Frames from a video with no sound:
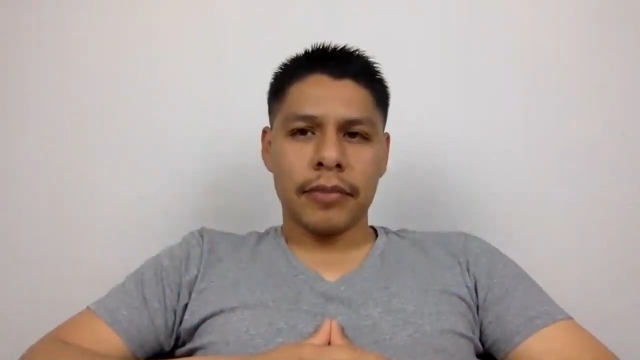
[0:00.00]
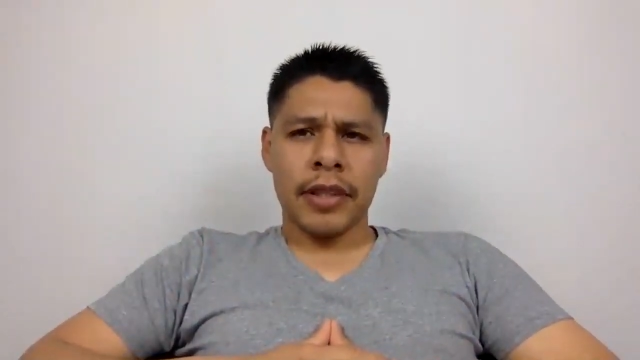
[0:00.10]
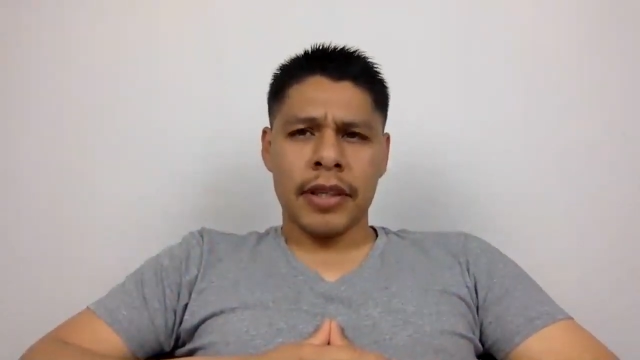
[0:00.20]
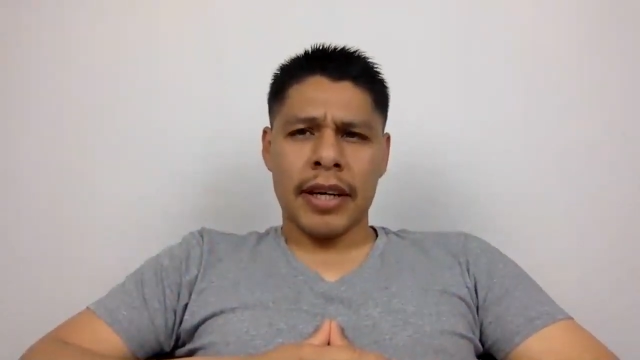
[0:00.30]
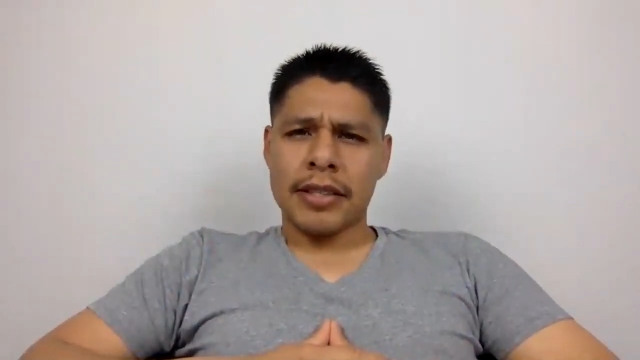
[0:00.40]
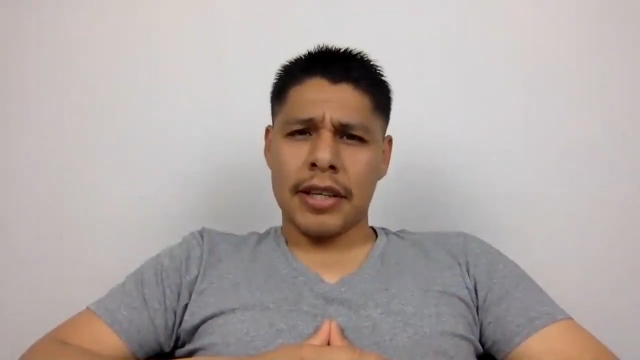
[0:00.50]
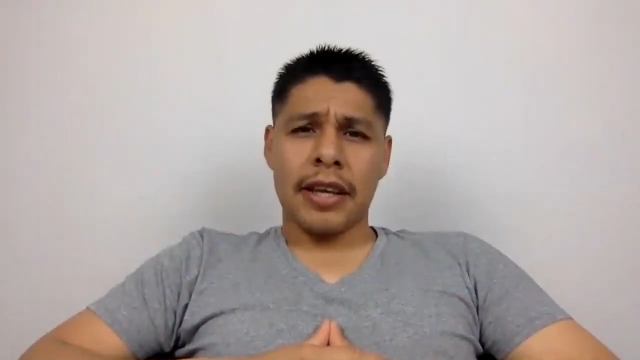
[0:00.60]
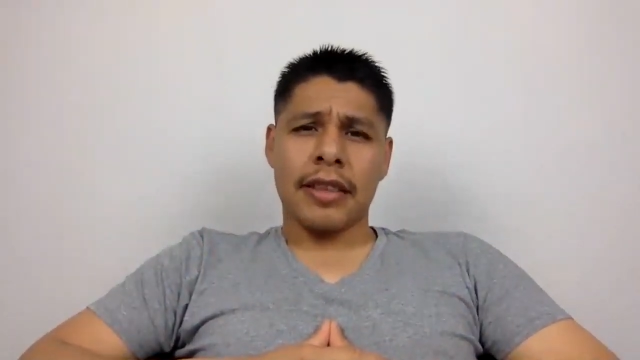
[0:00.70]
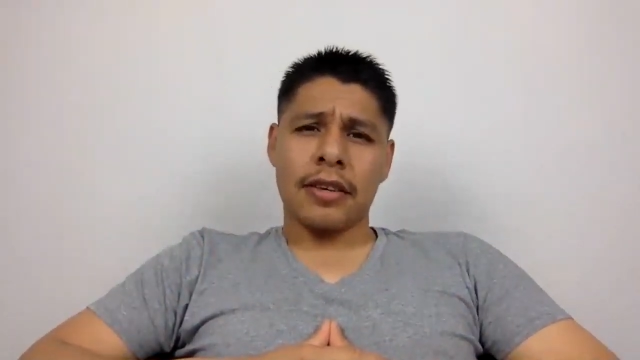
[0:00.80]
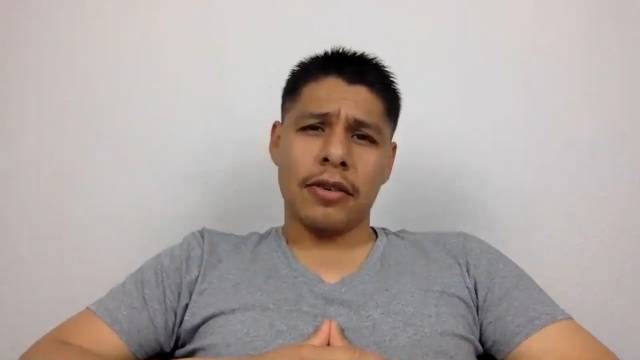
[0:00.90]

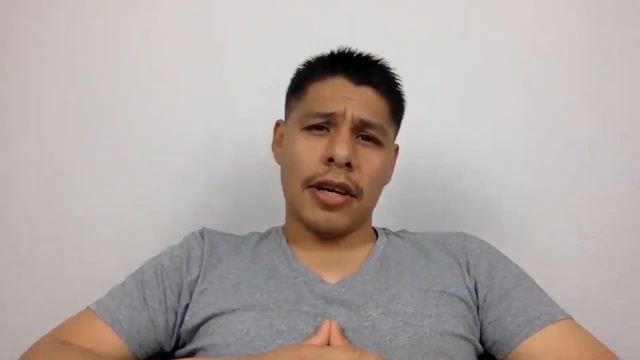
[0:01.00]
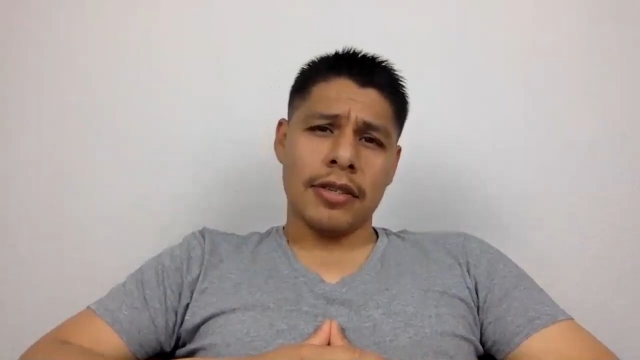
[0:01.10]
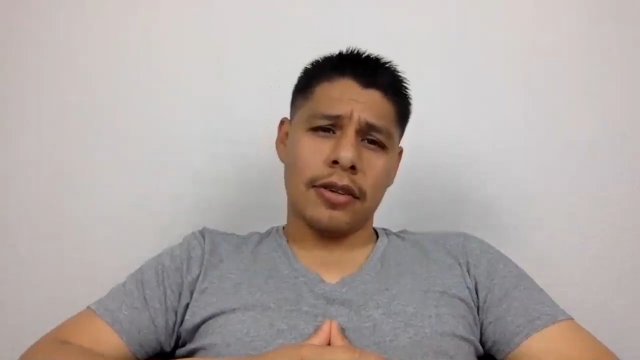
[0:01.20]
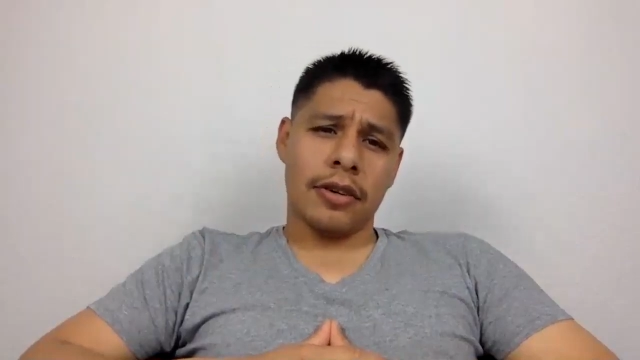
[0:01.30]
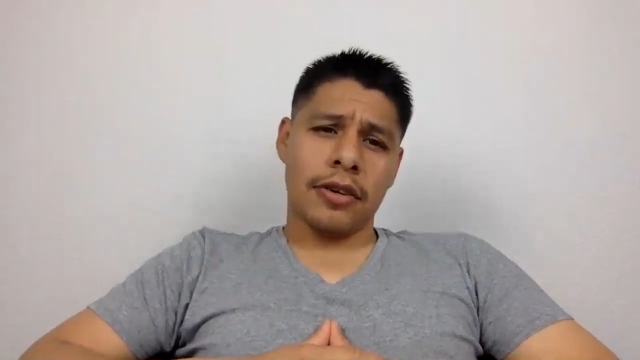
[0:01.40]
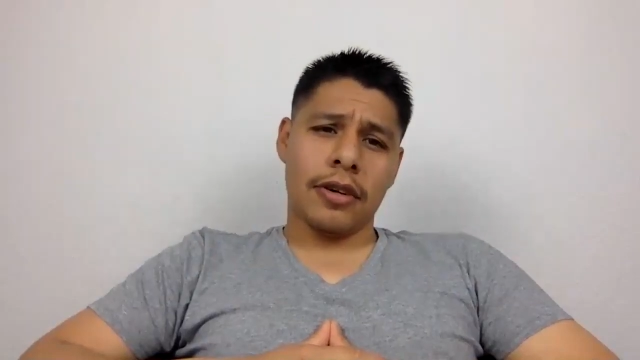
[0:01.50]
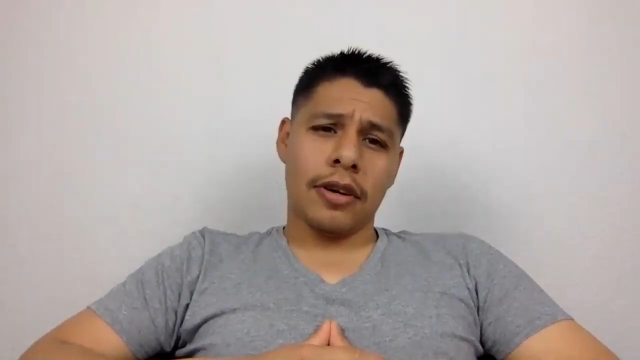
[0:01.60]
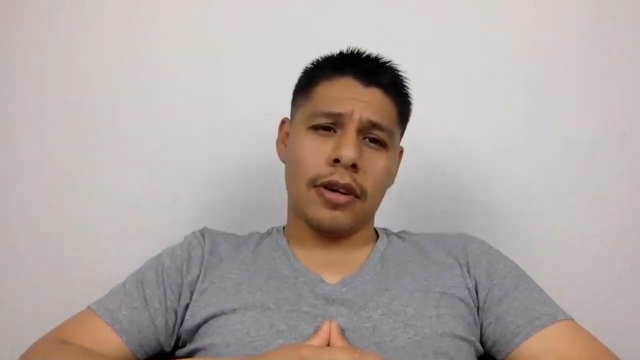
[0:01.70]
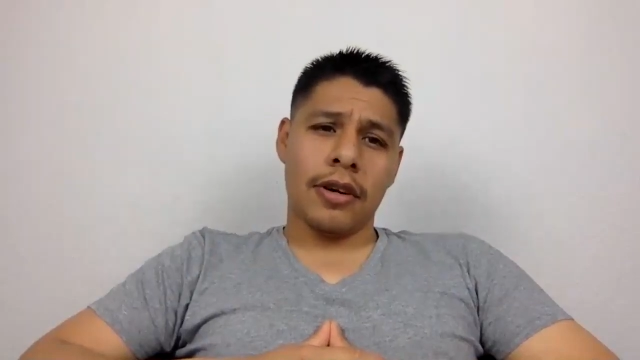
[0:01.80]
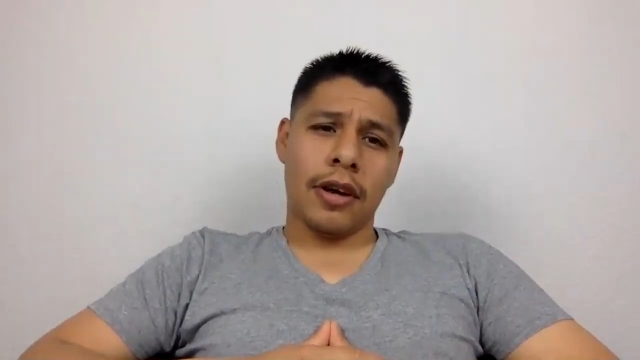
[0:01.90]
Actually, I think you guys are
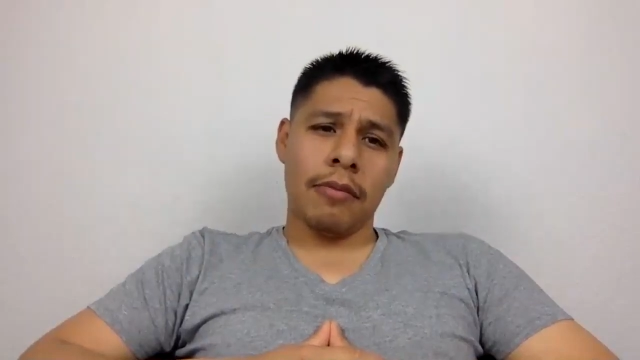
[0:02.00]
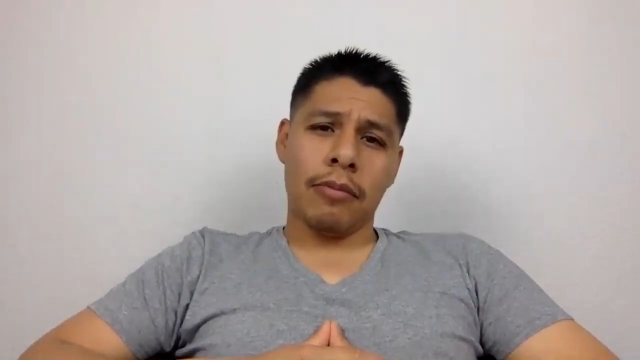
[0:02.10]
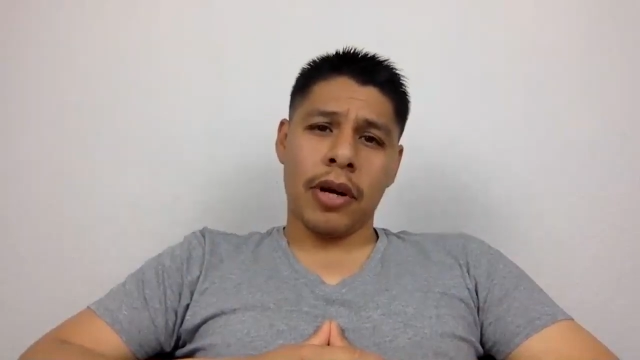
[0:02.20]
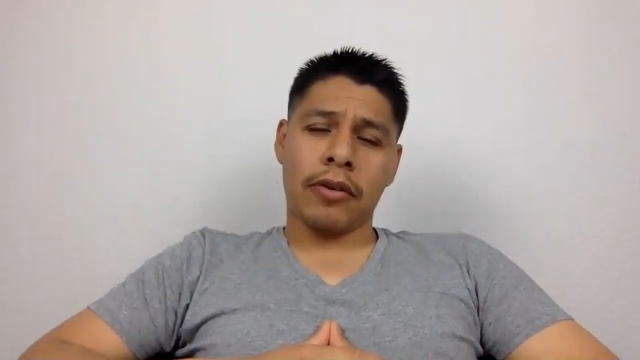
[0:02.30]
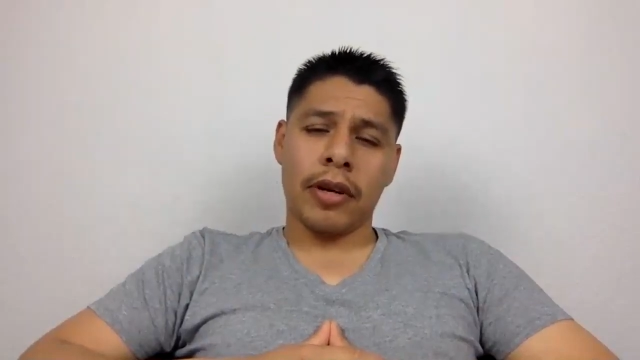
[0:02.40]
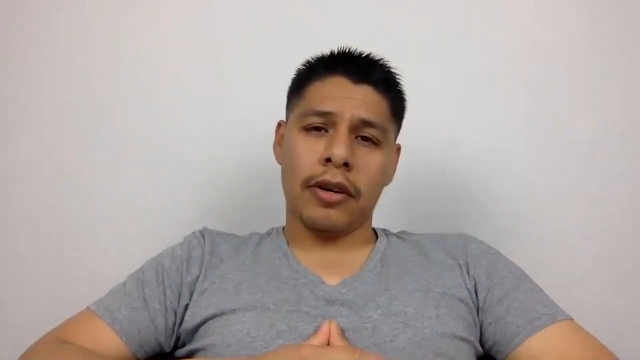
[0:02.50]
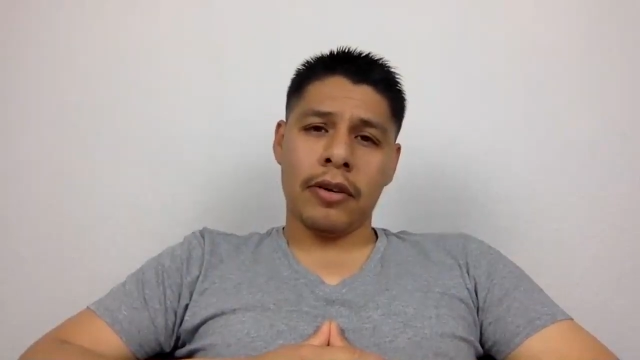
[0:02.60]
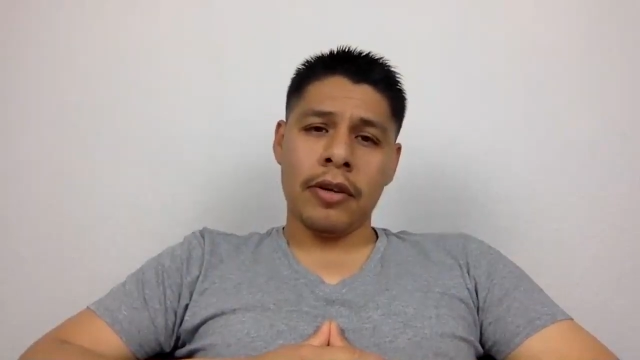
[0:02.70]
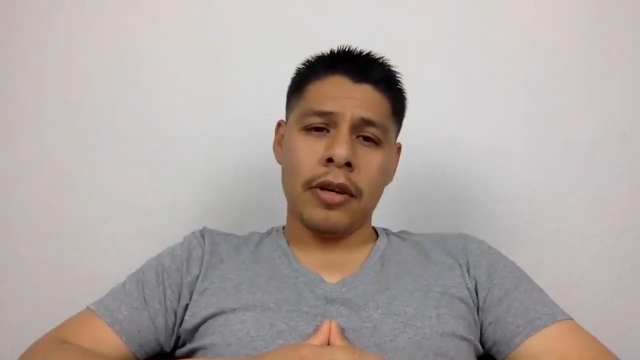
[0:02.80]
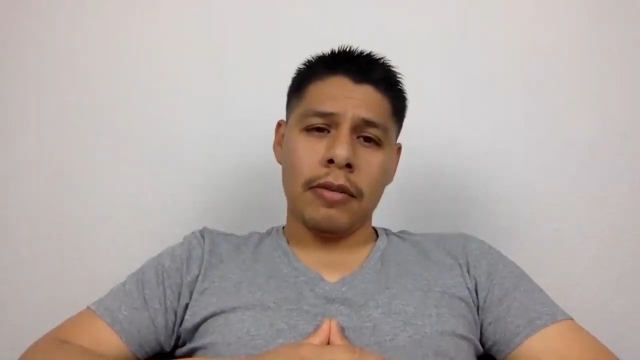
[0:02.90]
on break right now,